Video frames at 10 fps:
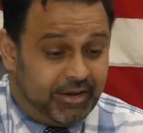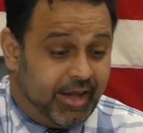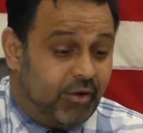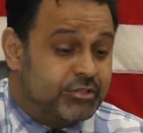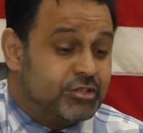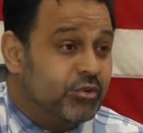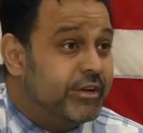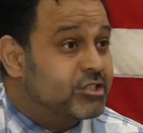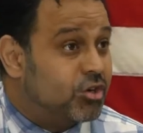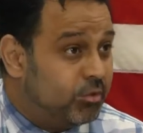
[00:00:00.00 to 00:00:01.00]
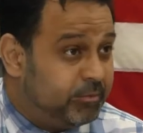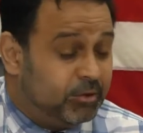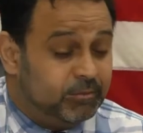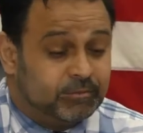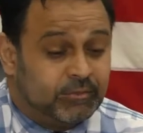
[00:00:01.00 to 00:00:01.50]
Now it's known as COPO.
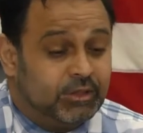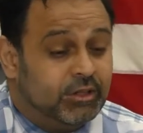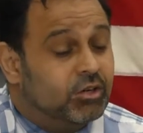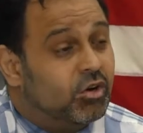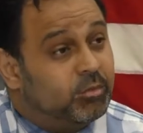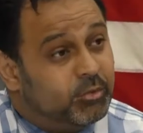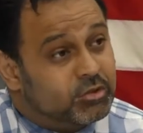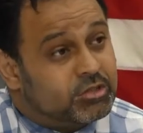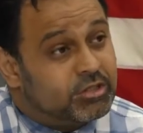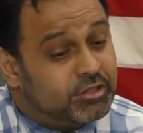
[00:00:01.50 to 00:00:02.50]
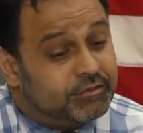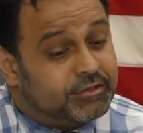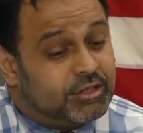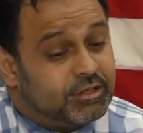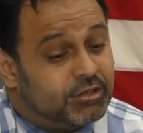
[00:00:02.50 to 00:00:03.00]
COPO
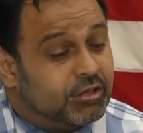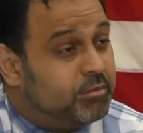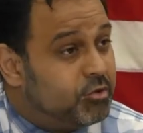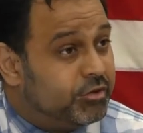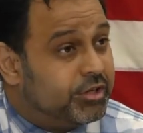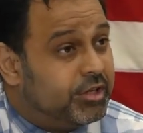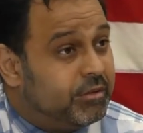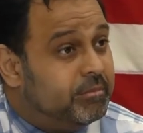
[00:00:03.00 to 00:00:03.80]
serves the community,